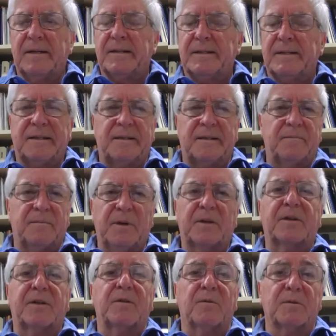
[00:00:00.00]
Um, it
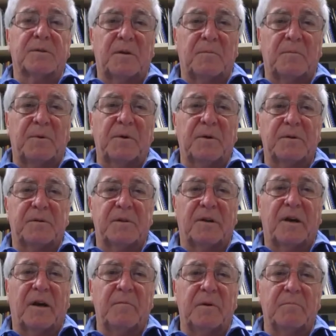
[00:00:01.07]
can also produce
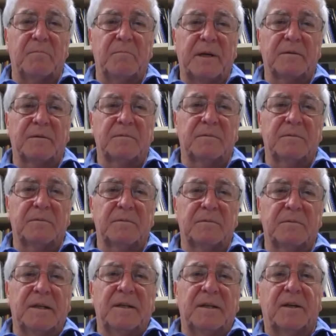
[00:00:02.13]
niobium metal.
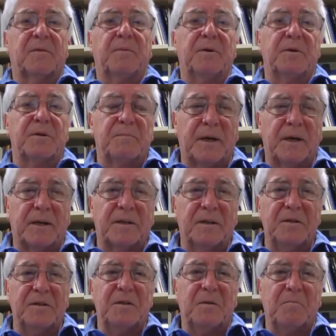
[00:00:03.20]
It can produce
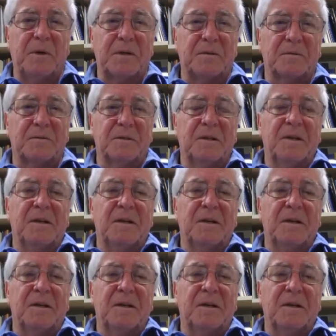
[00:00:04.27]
magnesium metal.